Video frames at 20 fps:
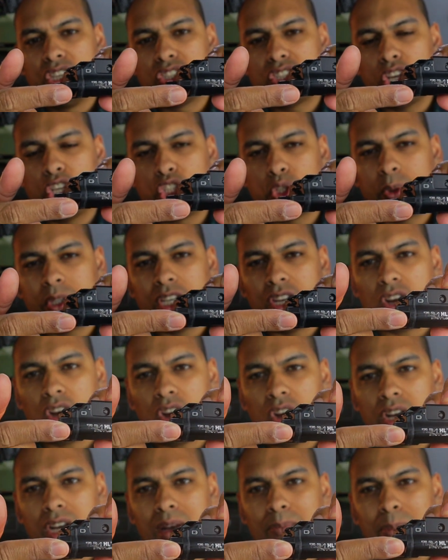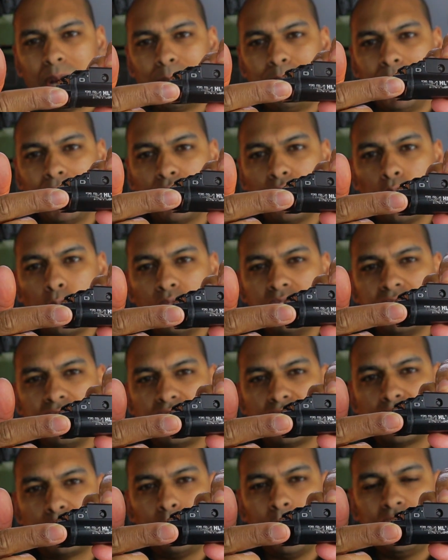So you'd switch it on, but because the
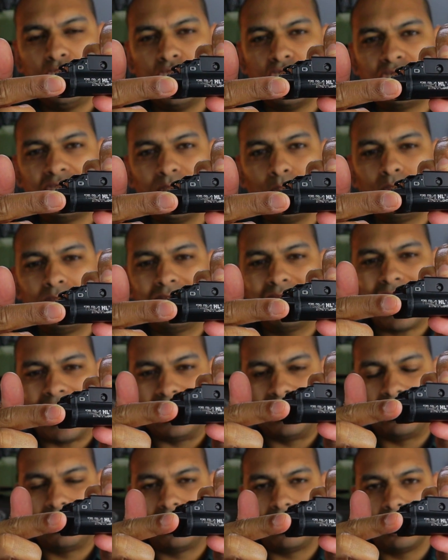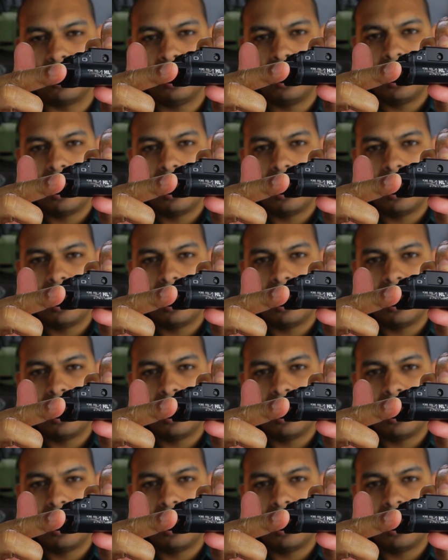switch is so tight,